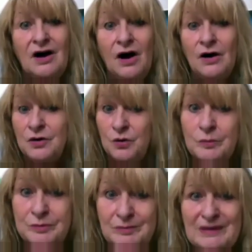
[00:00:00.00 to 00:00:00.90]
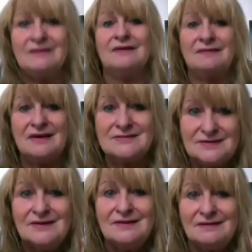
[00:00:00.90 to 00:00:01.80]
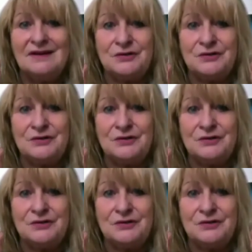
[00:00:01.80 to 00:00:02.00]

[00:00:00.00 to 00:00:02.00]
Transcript: Our corporate plan. Now there you